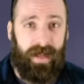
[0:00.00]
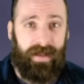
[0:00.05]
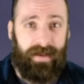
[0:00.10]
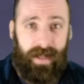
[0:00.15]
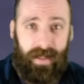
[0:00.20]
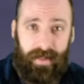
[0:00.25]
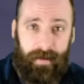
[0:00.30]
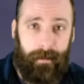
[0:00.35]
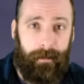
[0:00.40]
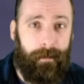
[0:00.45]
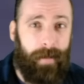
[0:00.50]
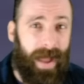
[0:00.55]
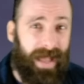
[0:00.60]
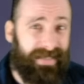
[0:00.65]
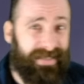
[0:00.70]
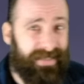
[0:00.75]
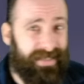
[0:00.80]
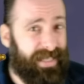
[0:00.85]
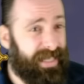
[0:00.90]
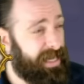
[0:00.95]
Now the
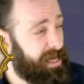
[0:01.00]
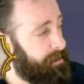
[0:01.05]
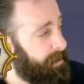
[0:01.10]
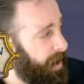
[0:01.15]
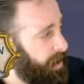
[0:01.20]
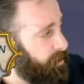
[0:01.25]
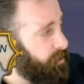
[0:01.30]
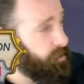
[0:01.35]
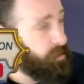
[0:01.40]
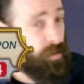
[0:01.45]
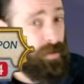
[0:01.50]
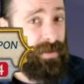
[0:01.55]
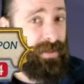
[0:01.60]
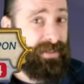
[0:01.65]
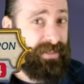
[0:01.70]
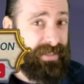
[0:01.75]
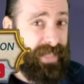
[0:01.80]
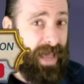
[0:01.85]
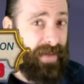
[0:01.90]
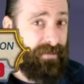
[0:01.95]
best thing about
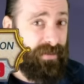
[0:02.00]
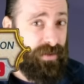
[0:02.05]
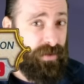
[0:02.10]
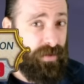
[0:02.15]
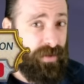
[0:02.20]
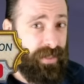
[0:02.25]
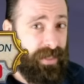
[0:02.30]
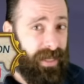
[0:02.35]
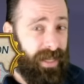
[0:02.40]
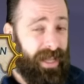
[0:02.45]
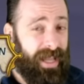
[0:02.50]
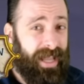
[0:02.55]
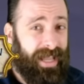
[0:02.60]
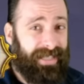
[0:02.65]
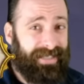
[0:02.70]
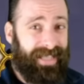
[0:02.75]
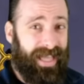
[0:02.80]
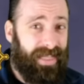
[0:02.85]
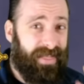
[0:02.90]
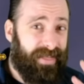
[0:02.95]
Ruthless Savagery
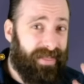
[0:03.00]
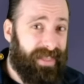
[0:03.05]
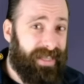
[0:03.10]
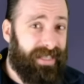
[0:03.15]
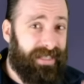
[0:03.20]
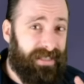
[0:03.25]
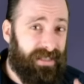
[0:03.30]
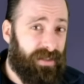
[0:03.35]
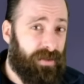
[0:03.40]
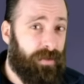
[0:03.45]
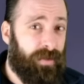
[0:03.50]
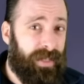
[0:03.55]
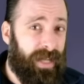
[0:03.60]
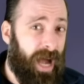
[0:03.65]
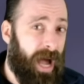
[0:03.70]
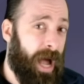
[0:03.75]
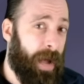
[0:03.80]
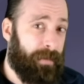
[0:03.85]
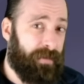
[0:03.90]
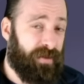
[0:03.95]
is that these three
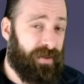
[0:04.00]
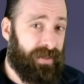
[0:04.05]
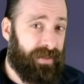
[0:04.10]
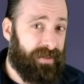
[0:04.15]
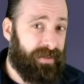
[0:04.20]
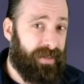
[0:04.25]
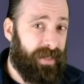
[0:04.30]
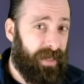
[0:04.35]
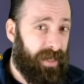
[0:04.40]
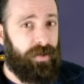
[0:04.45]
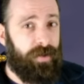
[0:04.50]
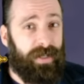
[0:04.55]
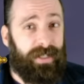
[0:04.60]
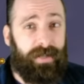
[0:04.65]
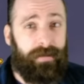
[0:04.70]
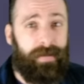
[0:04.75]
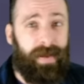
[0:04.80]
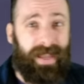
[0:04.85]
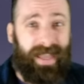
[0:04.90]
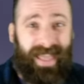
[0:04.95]
options, you
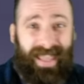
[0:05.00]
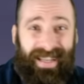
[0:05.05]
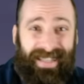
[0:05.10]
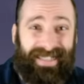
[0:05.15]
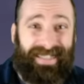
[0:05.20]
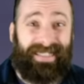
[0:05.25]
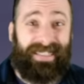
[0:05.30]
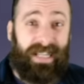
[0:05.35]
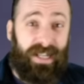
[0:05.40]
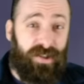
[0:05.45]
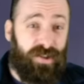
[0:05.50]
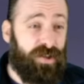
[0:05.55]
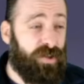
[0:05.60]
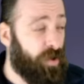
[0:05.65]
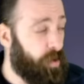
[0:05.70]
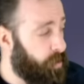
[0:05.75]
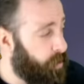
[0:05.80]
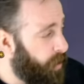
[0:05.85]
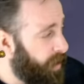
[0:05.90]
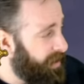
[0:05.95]
get to pick an
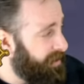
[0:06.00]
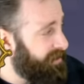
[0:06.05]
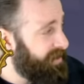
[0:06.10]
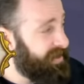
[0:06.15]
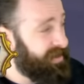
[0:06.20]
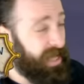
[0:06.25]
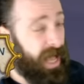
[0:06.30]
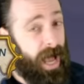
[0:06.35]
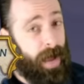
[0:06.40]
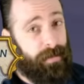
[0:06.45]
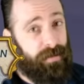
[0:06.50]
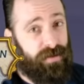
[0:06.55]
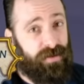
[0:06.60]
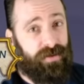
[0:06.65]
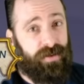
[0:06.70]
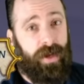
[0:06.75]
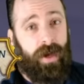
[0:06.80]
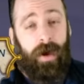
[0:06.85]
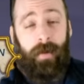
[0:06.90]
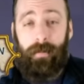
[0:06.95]
additional one of these
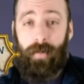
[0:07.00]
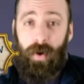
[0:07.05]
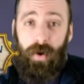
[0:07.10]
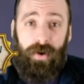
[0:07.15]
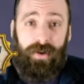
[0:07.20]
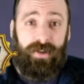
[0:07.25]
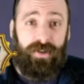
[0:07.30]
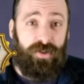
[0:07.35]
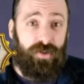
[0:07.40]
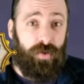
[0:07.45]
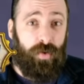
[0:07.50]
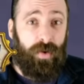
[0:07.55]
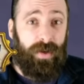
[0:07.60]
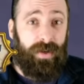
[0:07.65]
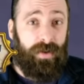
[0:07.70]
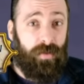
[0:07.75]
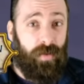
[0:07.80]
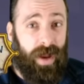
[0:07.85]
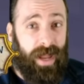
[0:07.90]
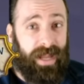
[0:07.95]
options per
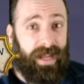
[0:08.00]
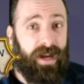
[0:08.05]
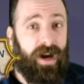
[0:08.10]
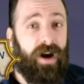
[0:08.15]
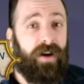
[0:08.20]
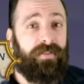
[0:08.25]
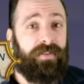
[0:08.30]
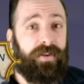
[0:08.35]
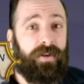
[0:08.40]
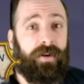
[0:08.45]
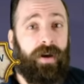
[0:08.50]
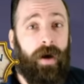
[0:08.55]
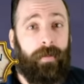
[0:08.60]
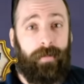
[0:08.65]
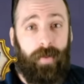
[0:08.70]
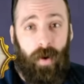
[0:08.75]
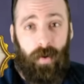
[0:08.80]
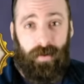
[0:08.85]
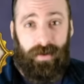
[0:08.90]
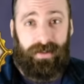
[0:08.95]
destroyed rank of your
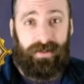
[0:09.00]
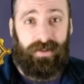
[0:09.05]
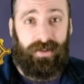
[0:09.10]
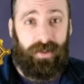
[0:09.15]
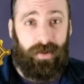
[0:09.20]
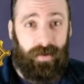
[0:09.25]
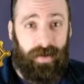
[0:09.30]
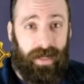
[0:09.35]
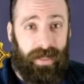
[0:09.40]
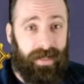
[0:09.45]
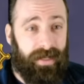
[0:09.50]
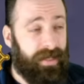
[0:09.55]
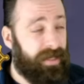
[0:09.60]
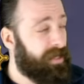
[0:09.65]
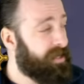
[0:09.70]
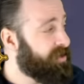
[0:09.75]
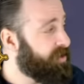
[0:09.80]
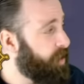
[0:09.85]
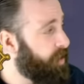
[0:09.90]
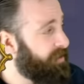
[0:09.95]
opponent's unit.
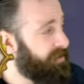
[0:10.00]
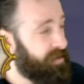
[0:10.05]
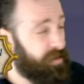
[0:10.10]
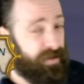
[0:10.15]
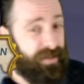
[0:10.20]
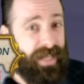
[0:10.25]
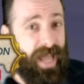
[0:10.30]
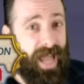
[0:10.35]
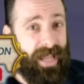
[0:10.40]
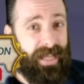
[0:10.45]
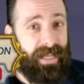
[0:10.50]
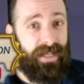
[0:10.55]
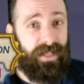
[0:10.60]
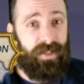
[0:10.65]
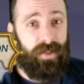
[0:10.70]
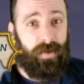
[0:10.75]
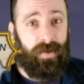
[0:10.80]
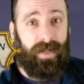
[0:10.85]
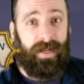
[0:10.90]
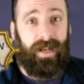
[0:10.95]
So if you're attacking a
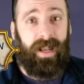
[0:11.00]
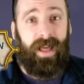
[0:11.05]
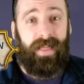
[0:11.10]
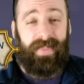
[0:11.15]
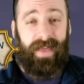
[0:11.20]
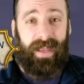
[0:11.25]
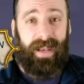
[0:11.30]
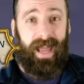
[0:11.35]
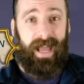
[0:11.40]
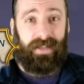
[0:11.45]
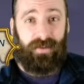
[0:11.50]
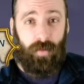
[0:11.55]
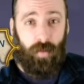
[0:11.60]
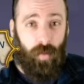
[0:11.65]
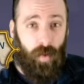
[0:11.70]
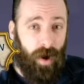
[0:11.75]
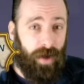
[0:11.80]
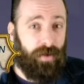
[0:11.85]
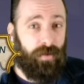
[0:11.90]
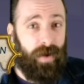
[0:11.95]
unit that has
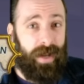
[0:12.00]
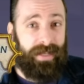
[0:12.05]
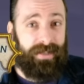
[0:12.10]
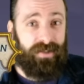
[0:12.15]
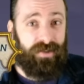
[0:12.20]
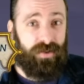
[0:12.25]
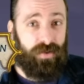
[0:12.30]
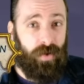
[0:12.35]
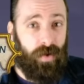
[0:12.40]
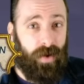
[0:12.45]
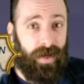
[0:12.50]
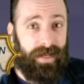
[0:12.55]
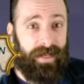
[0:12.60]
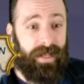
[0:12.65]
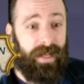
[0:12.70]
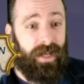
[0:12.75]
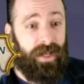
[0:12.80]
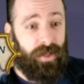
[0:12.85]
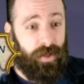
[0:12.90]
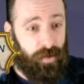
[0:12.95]
1 rank destroyed,
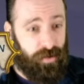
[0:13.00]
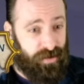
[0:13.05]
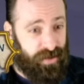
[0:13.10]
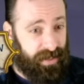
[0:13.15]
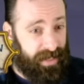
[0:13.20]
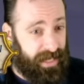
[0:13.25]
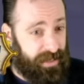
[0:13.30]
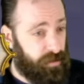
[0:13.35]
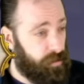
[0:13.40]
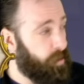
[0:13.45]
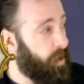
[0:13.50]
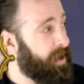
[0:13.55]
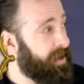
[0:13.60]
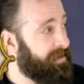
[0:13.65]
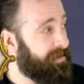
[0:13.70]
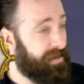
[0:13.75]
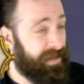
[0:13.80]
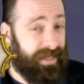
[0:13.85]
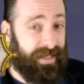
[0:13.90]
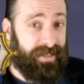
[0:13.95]
you select one
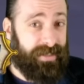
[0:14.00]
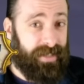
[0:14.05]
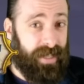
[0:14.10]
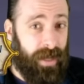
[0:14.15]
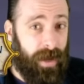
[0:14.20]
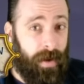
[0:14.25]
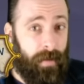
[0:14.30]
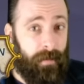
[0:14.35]
of these,